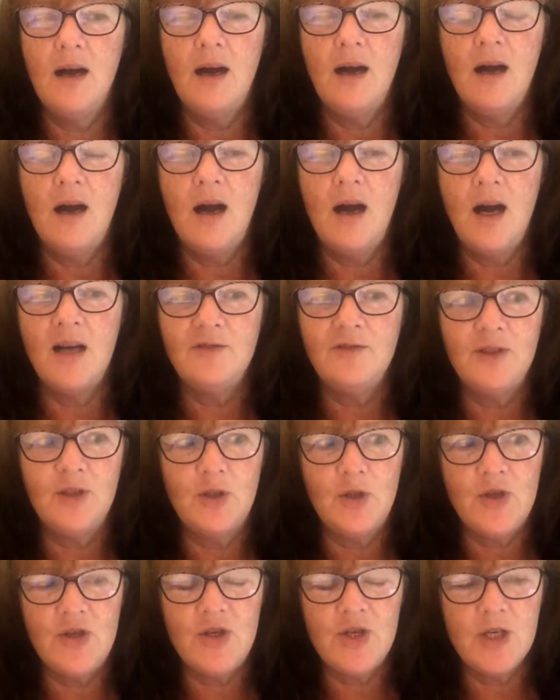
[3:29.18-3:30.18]
I've
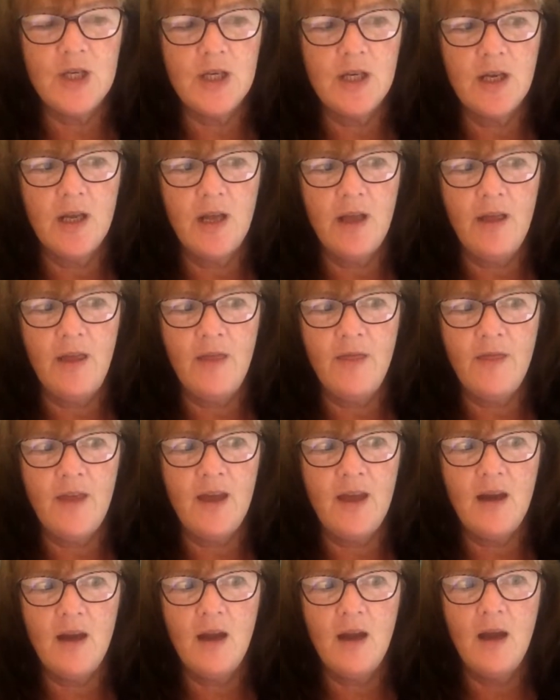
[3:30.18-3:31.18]
learned
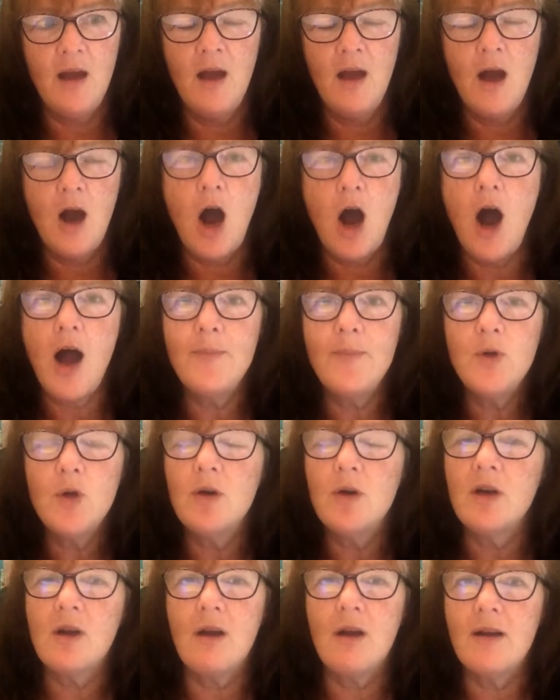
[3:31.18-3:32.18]
that I'm
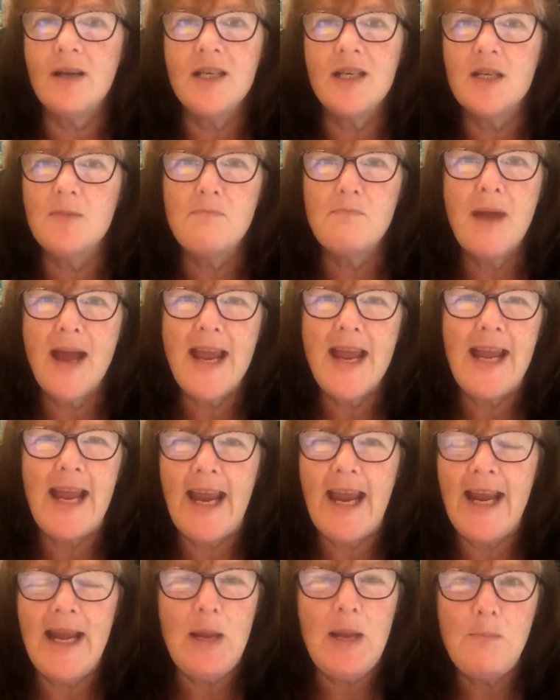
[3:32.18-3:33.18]
not going to make
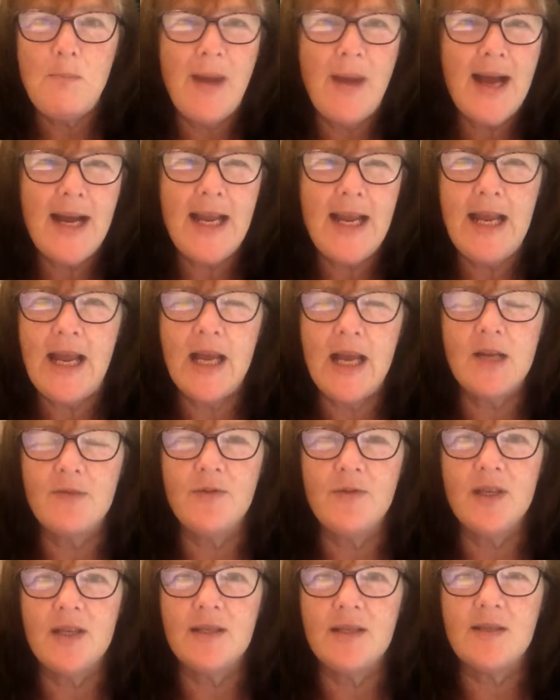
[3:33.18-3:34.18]
any money out
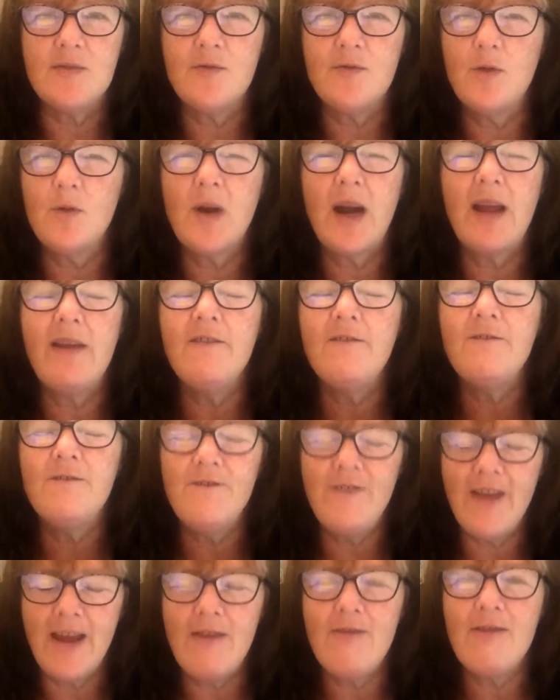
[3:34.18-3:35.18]
of this for a
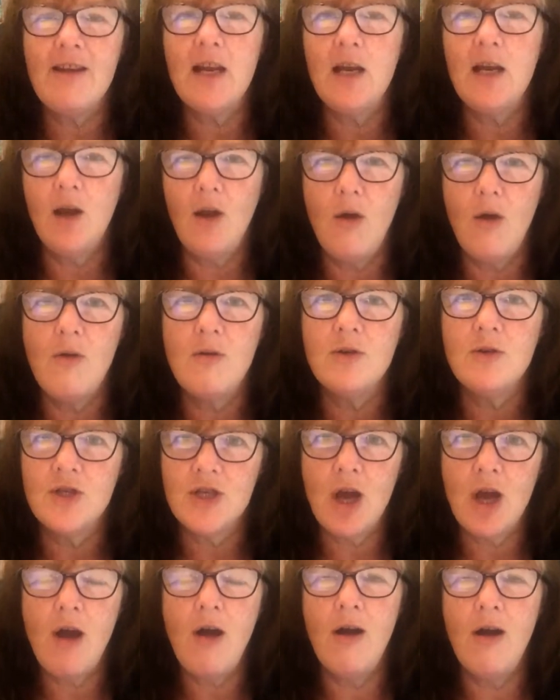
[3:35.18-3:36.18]
very long
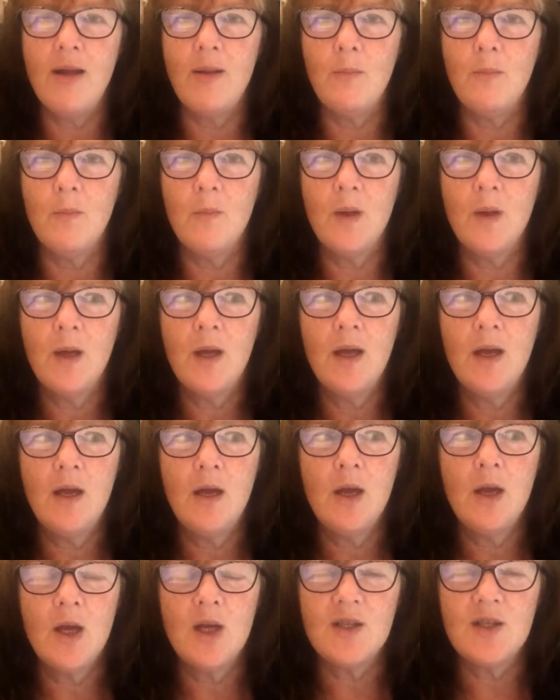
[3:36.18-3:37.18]
time.
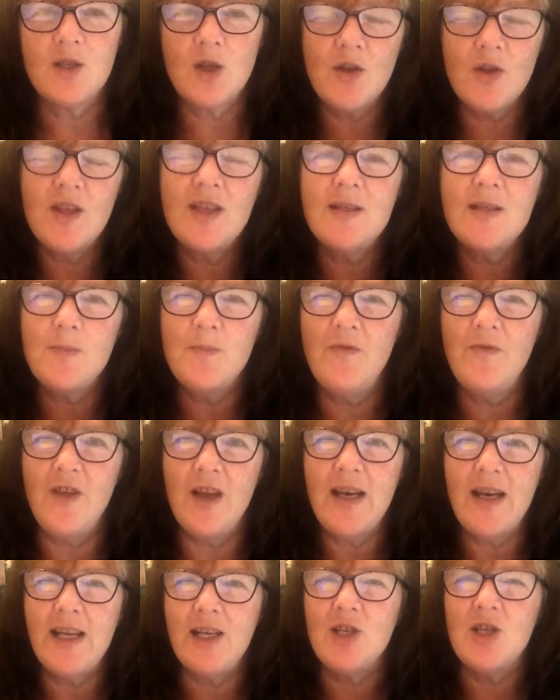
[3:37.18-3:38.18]
So this
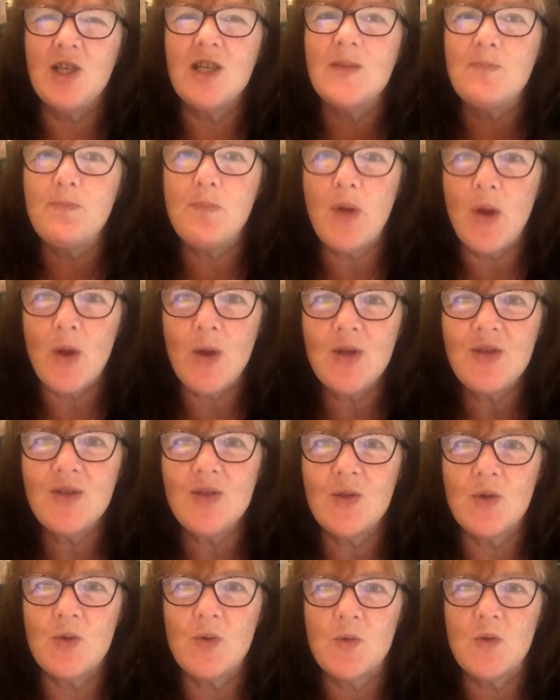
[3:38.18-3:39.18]
village is
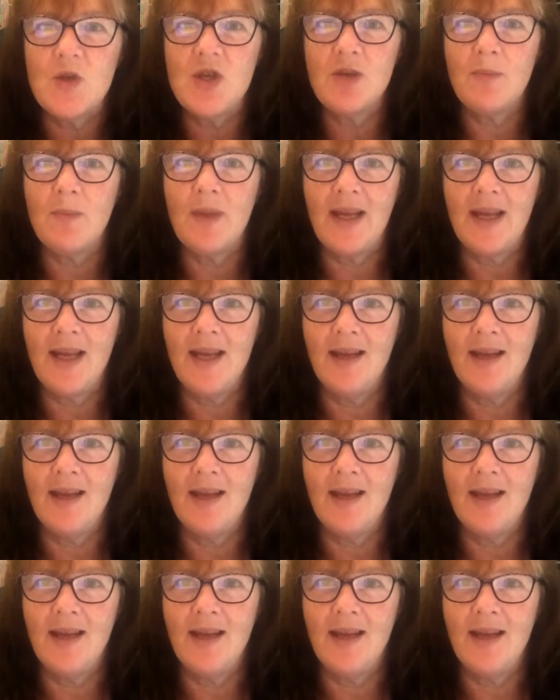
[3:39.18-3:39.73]
personal to me.